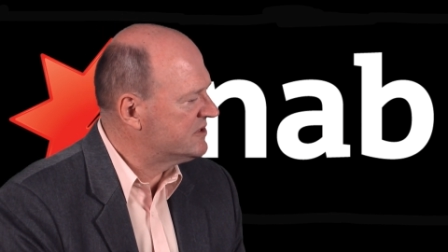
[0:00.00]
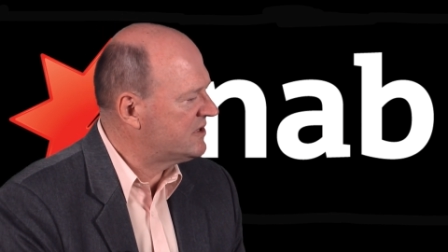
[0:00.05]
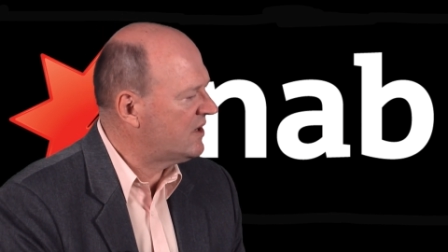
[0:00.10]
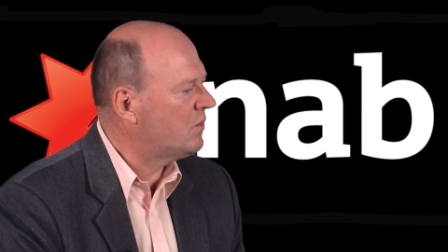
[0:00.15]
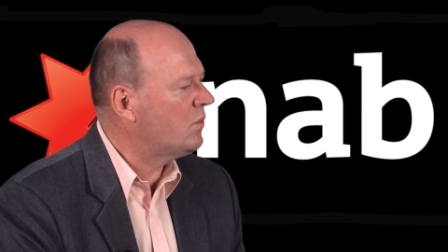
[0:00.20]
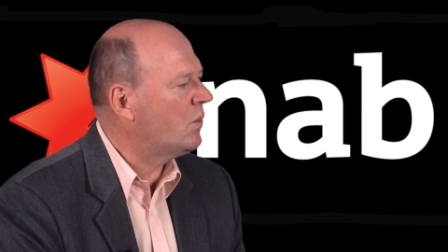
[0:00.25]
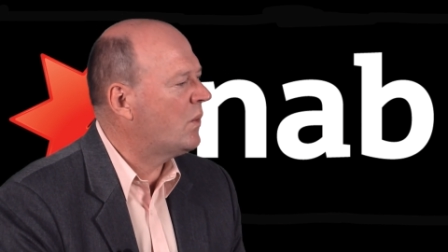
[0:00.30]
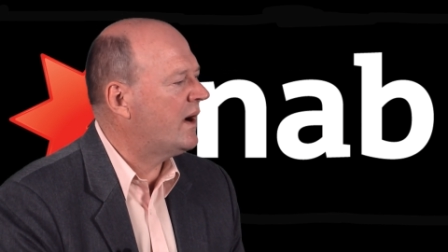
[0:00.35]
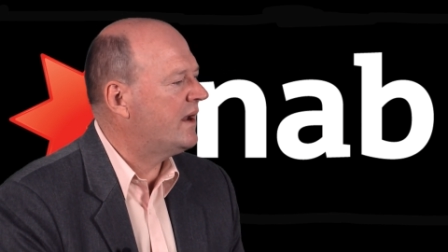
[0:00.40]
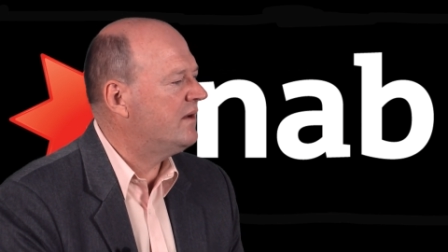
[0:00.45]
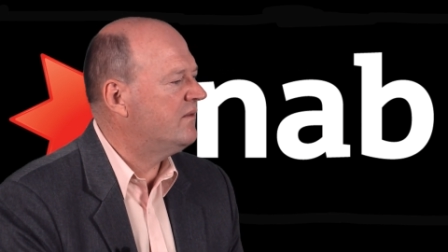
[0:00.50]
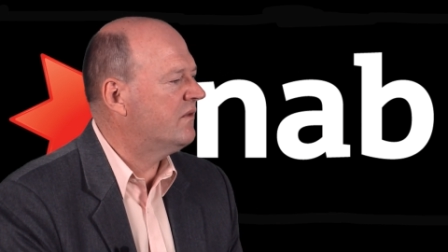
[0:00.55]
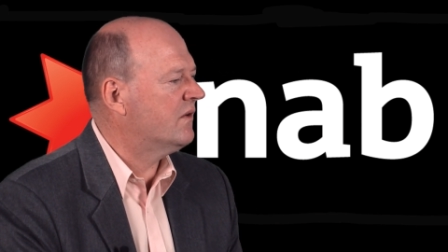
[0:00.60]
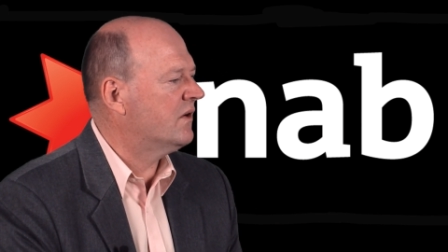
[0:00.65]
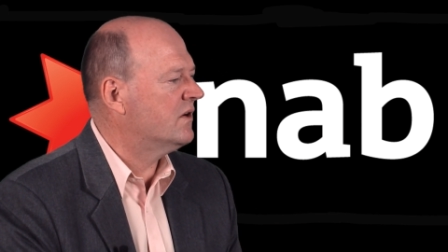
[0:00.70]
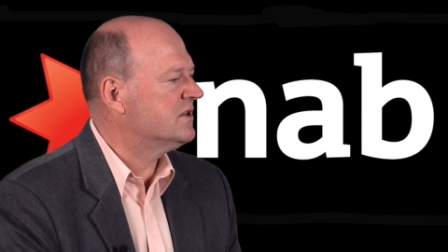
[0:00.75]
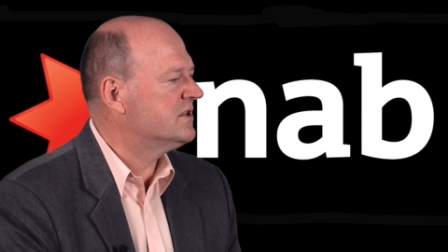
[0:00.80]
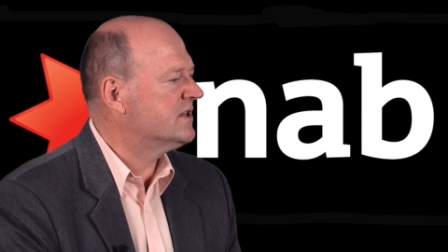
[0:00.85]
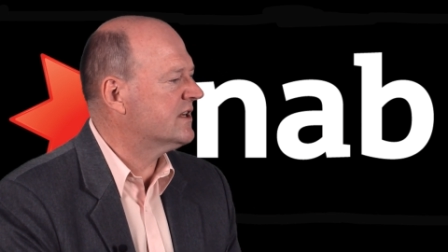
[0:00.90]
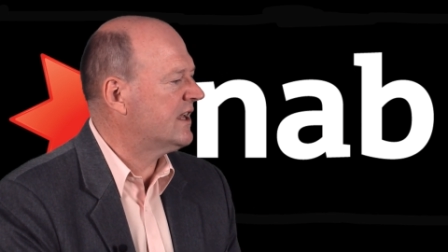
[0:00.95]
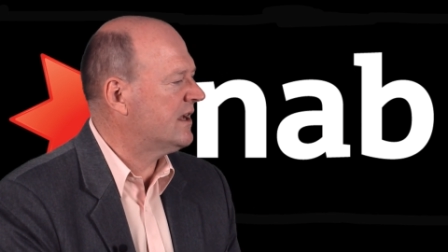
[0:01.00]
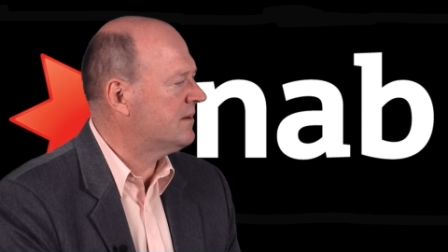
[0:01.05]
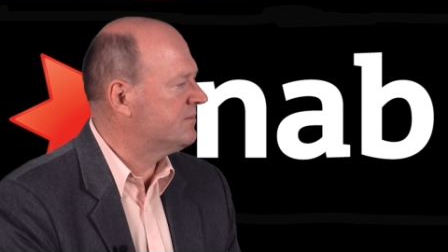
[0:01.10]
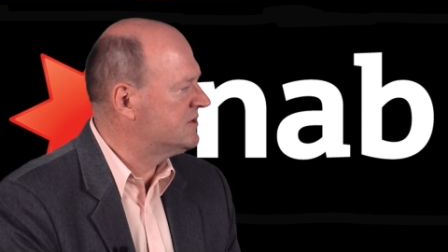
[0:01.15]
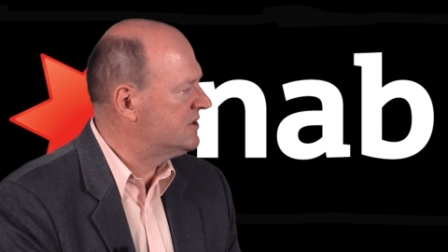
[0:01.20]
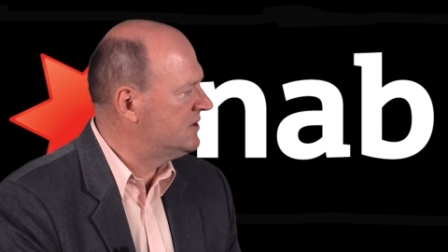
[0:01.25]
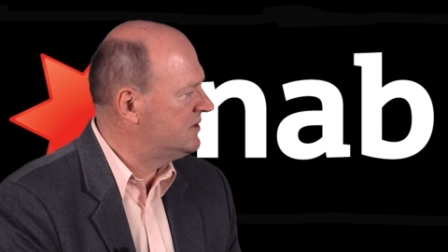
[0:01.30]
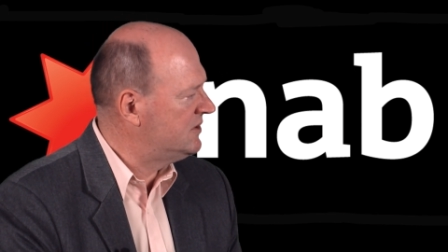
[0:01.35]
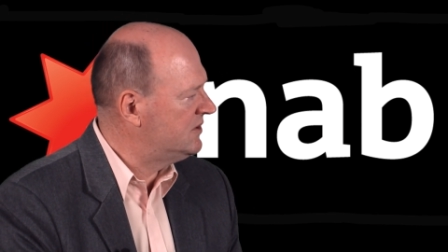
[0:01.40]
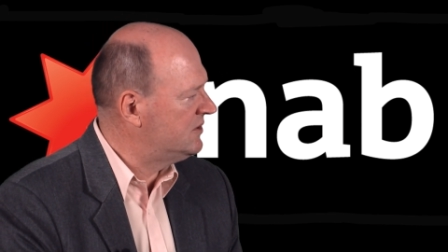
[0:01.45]
Don't wait for it to come
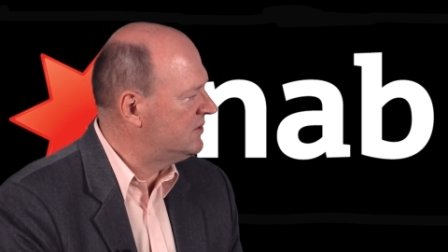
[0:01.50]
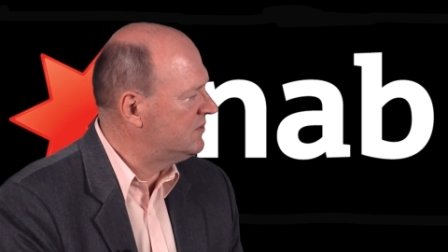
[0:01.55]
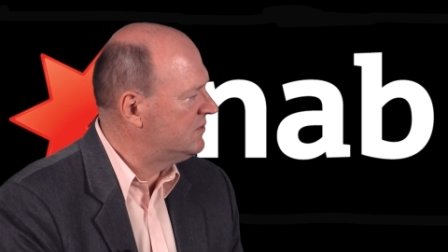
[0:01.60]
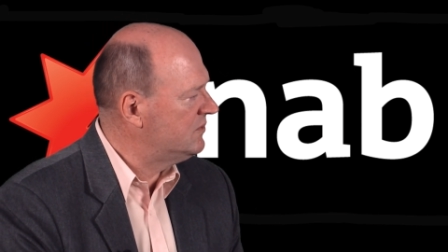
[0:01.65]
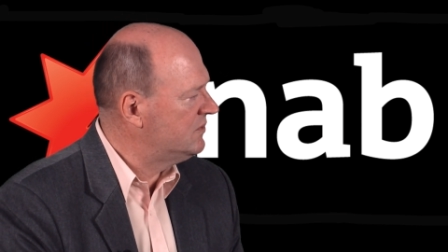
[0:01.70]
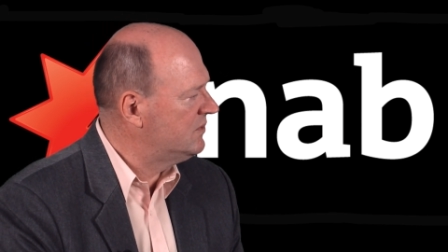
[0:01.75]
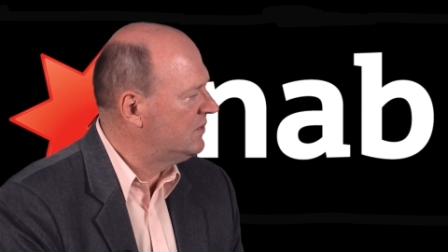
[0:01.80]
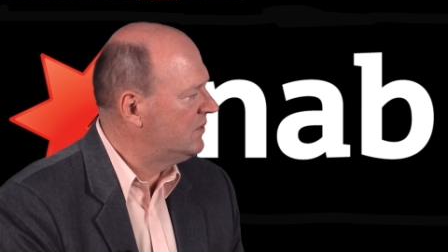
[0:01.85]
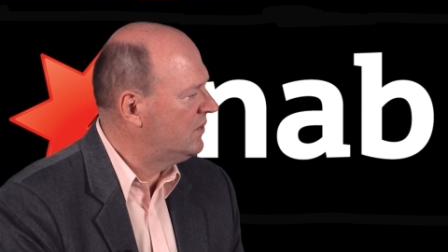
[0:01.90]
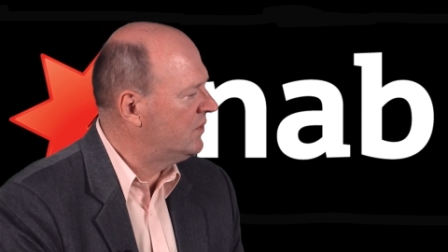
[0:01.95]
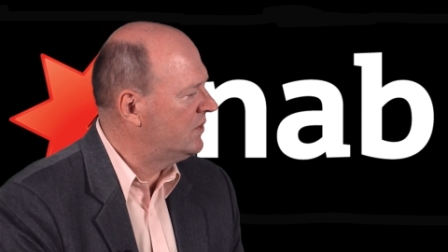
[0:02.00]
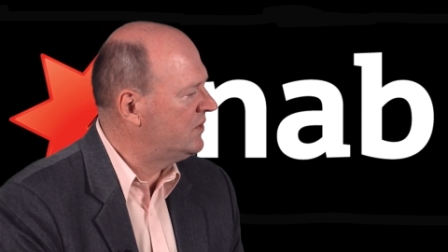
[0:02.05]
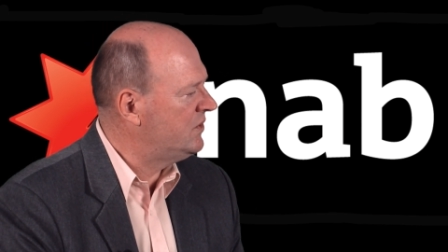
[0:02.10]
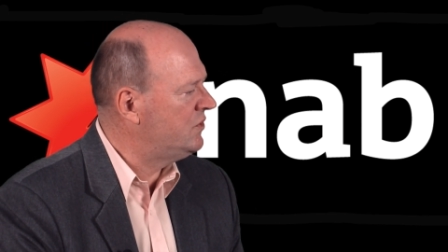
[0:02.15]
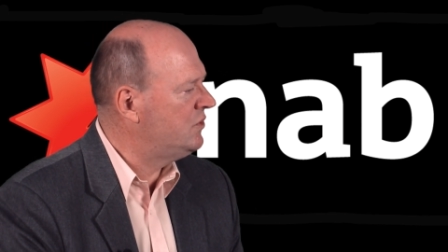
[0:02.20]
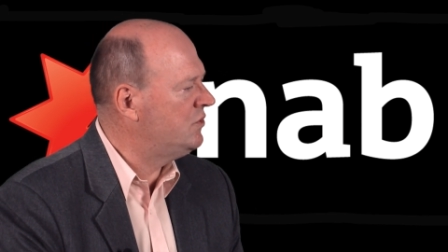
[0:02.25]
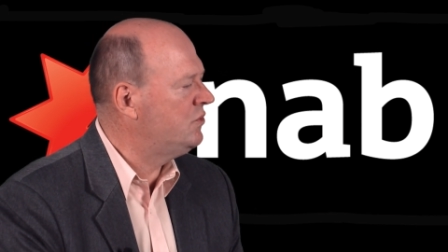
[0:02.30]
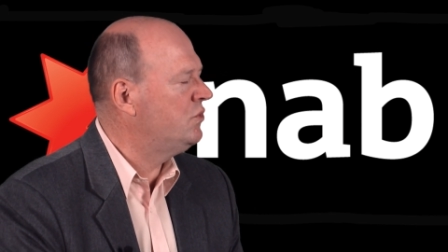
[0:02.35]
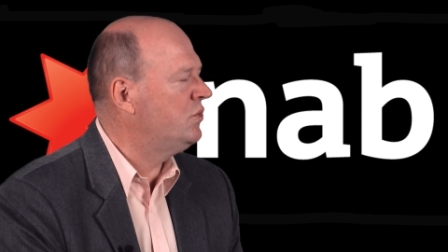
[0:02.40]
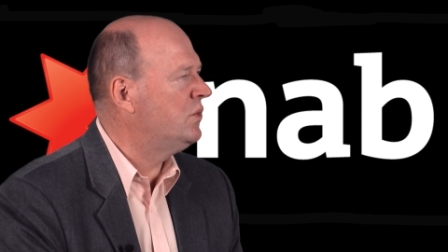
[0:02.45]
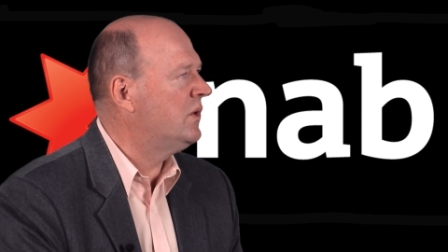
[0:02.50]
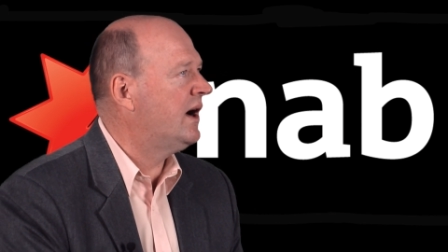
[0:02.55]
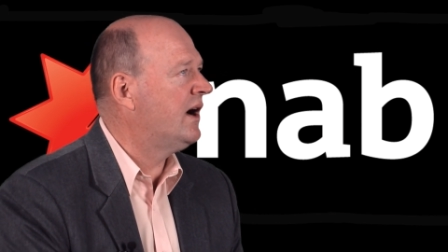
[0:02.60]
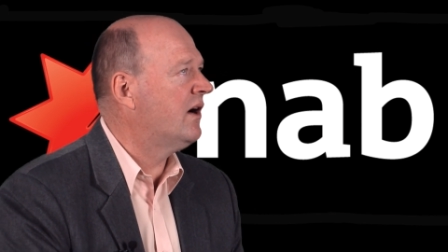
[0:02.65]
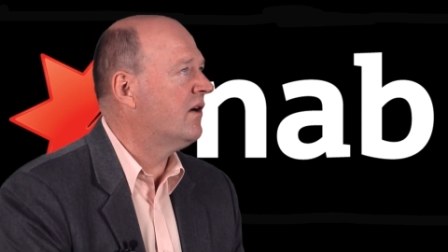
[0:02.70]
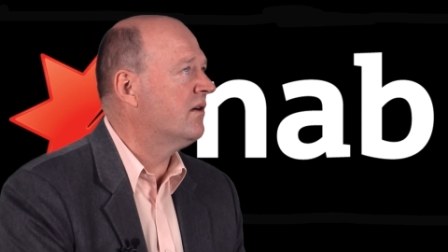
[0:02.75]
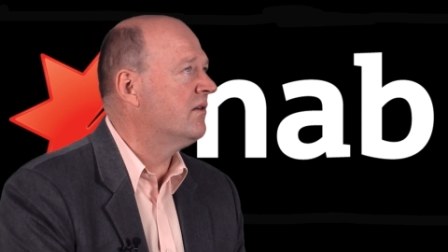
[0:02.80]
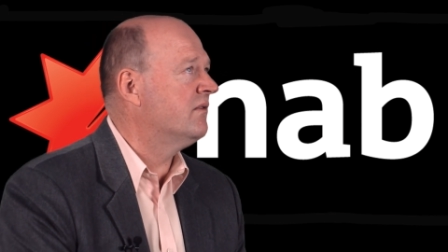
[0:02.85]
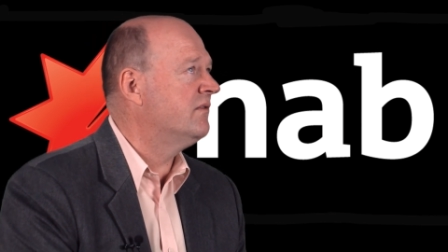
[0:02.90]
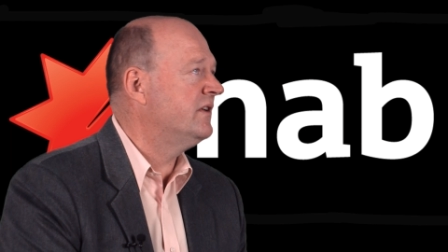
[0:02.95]
to you, or you
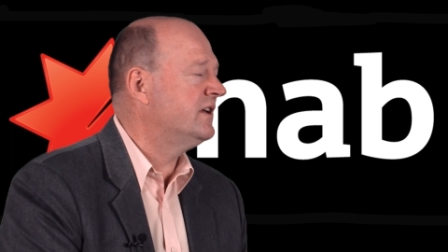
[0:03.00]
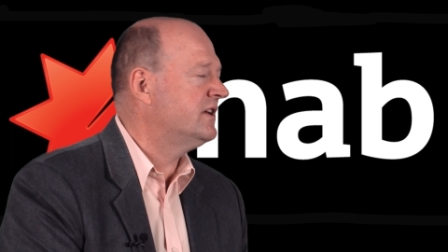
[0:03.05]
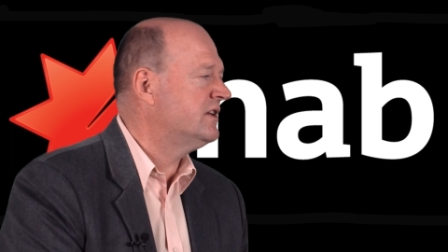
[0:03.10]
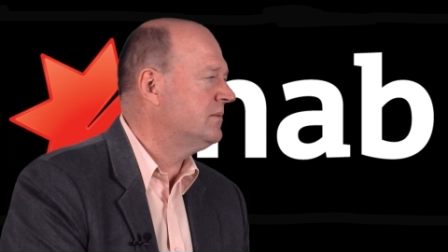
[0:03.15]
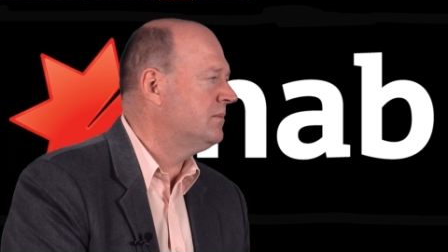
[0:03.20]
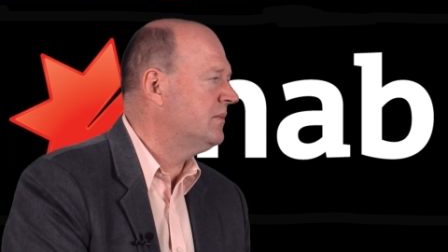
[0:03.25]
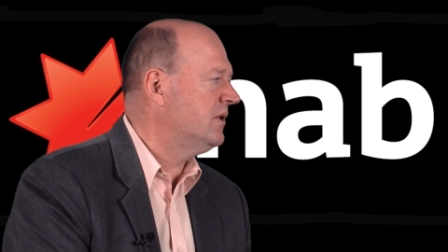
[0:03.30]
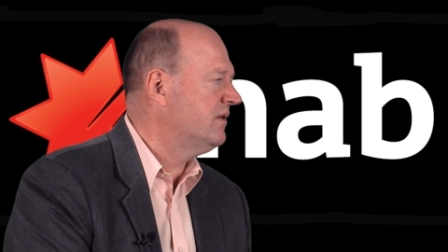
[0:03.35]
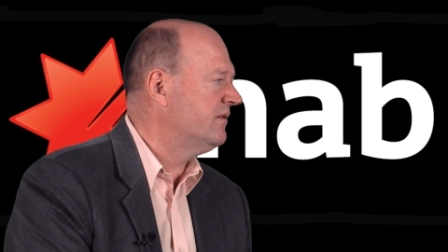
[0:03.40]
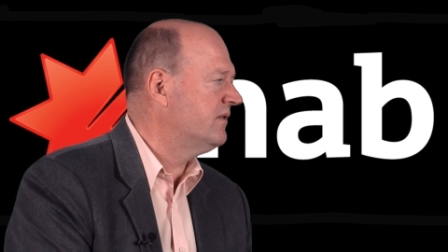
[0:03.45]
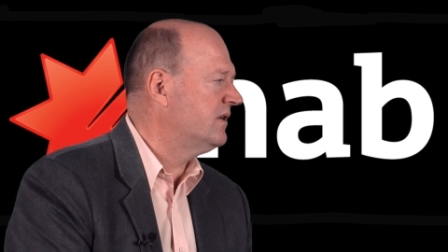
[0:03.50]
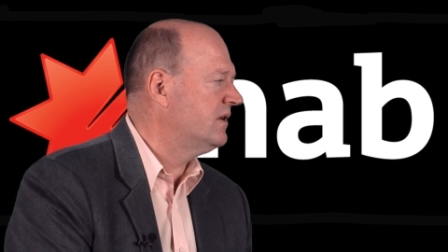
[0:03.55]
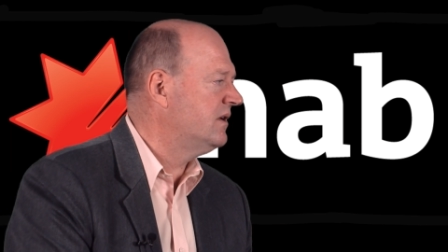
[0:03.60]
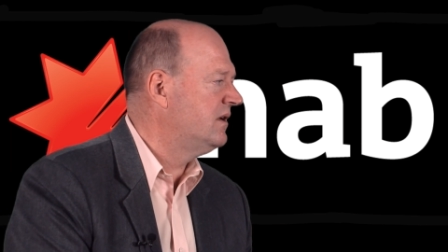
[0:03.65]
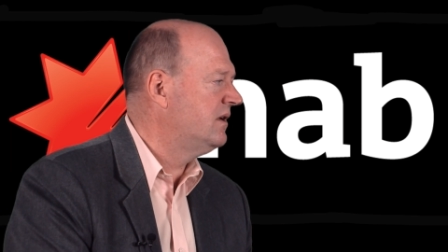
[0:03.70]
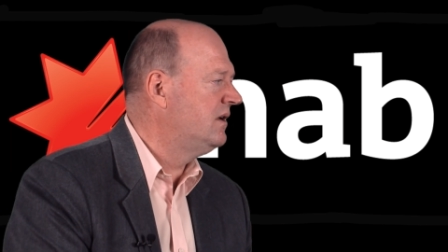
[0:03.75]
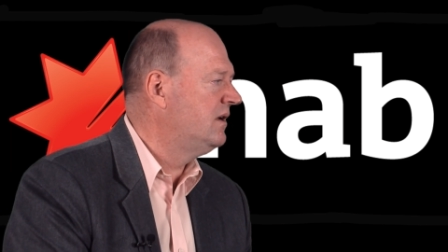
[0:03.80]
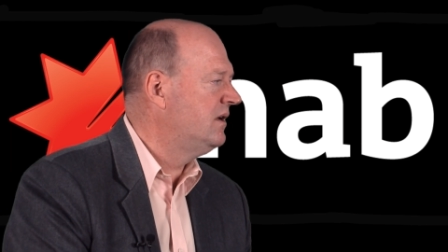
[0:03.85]
are a victim of it